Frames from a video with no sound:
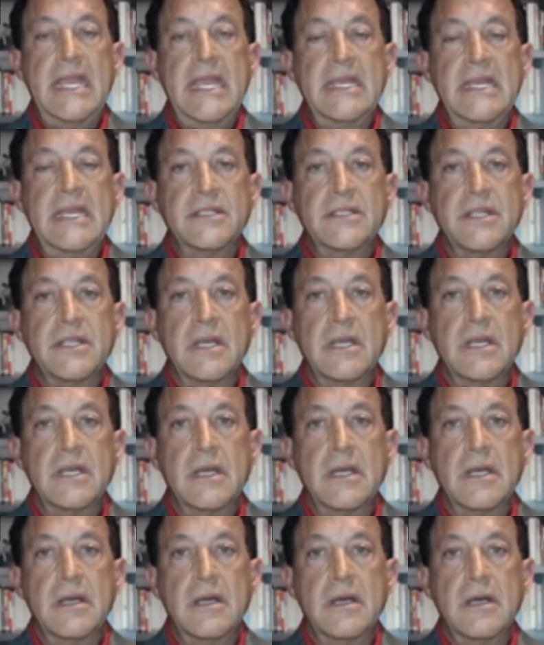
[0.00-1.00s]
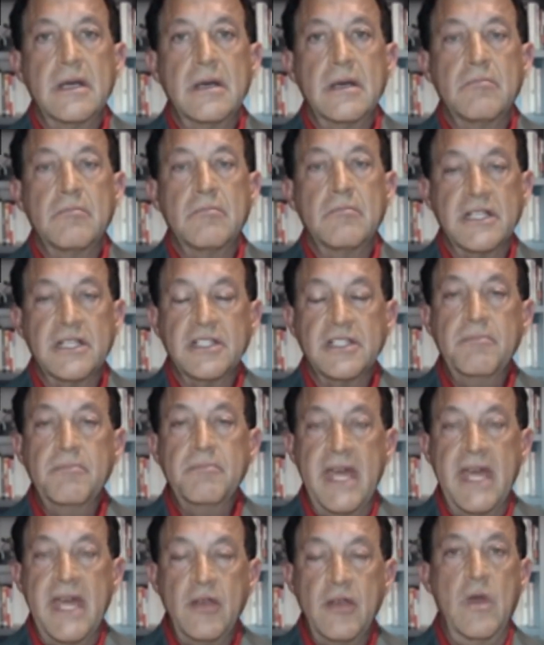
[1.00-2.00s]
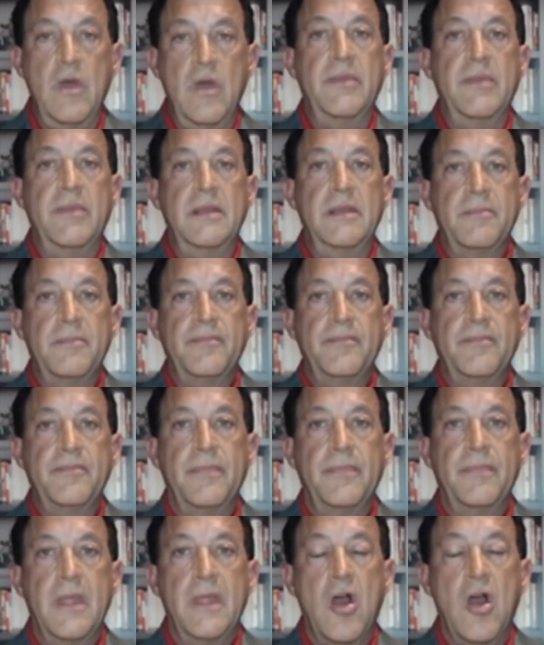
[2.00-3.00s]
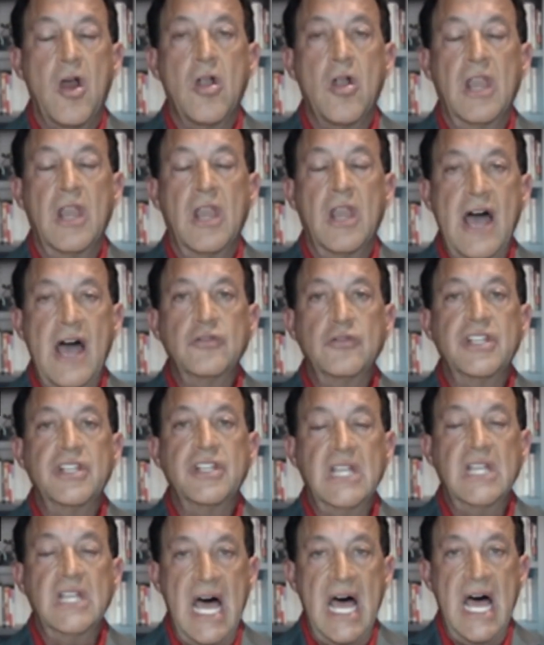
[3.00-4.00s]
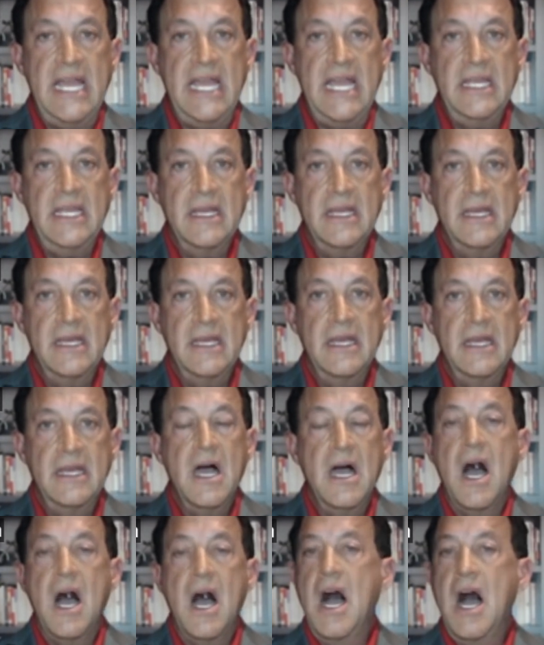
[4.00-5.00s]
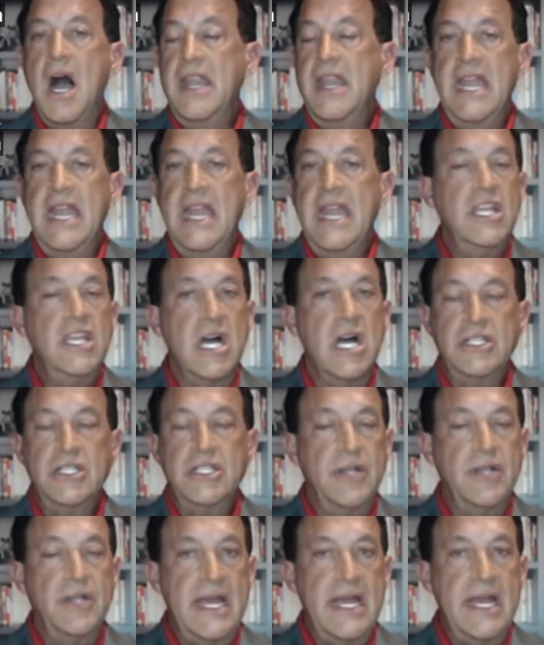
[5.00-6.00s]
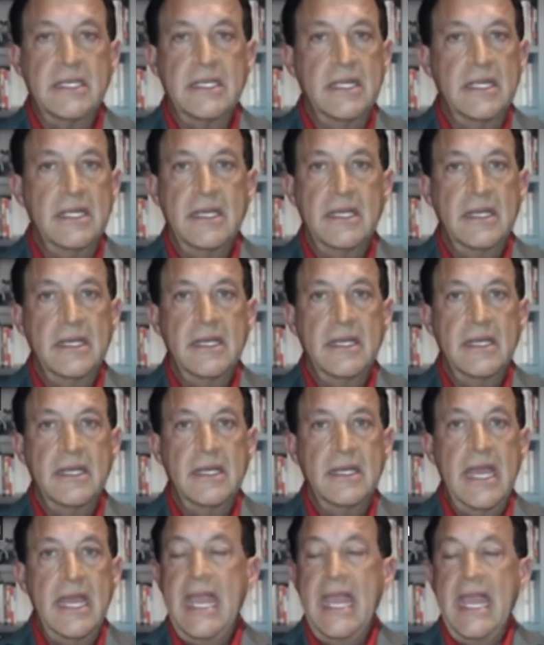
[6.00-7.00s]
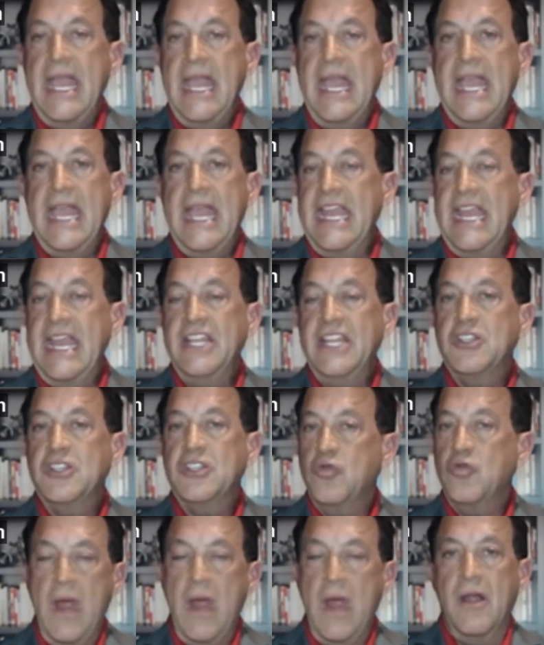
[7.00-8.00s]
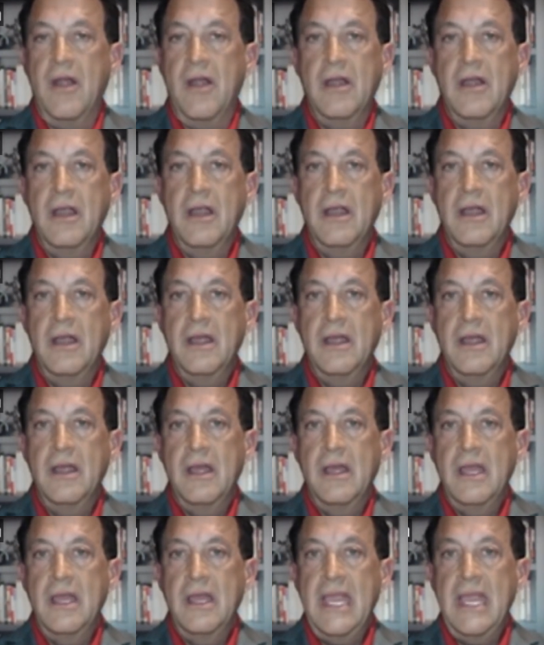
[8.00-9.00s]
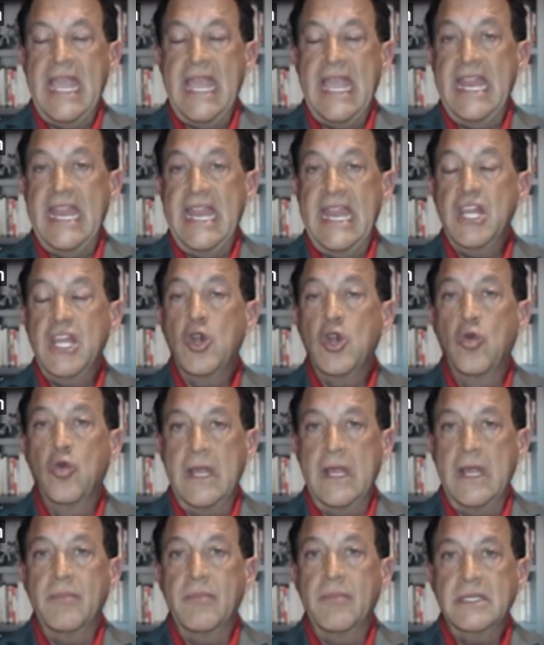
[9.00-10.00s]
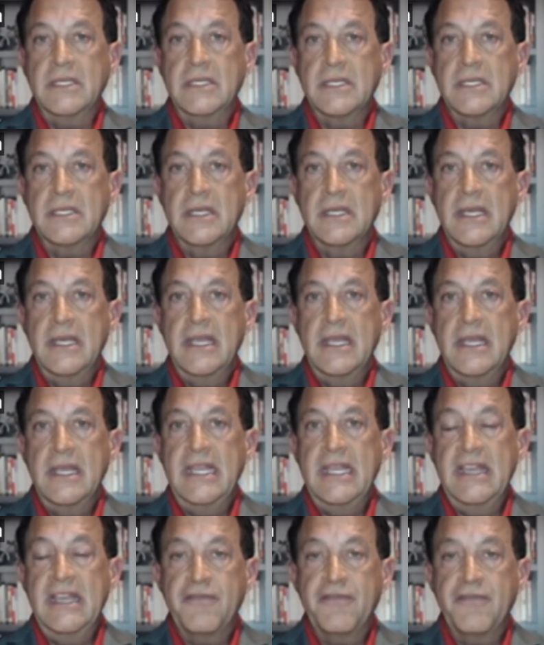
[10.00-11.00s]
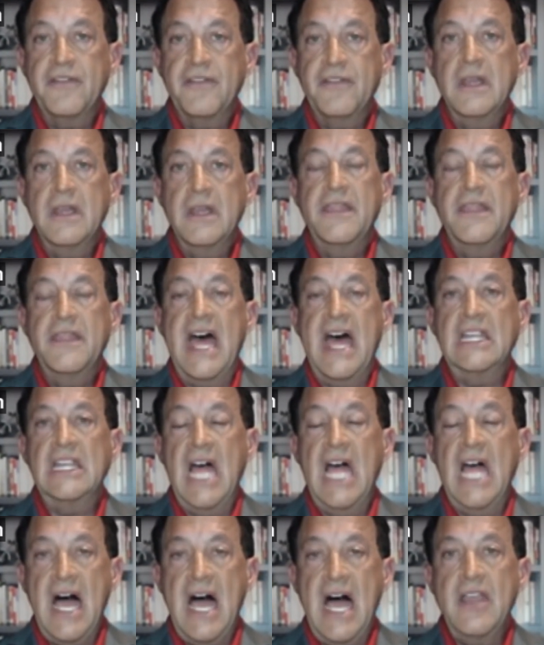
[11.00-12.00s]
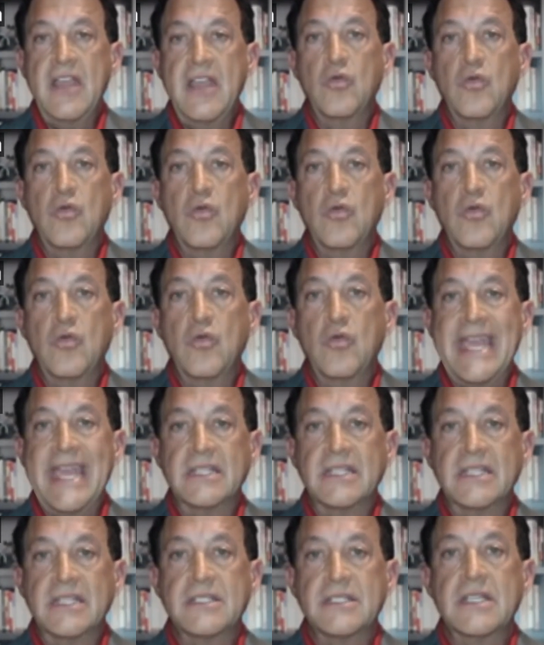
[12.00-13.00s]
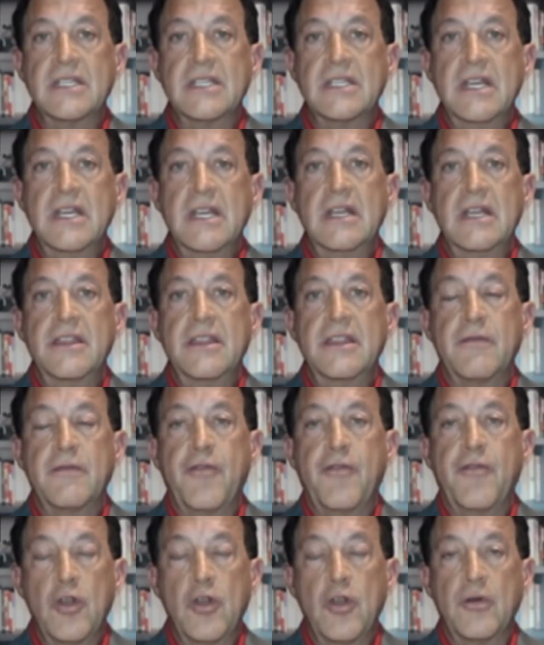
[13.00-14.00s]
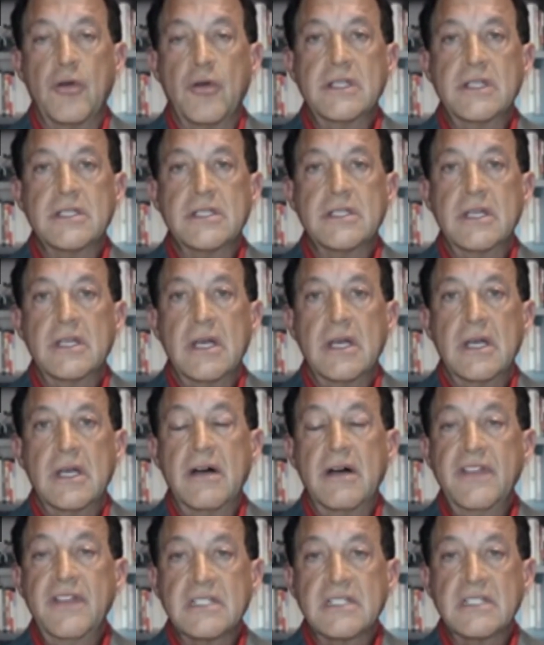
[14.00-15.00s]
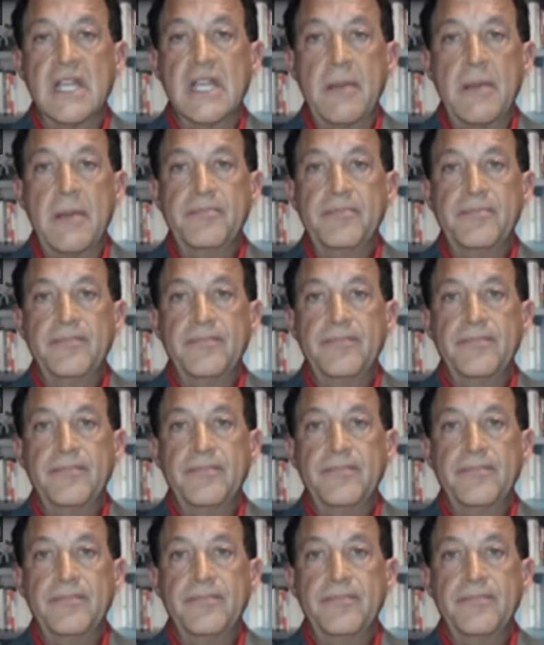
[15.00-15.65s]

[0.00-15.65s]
is Muslim men and women are allowed to lie on any contract in any swear, in any agreement, if that lie will enhance the furtherance of Islam.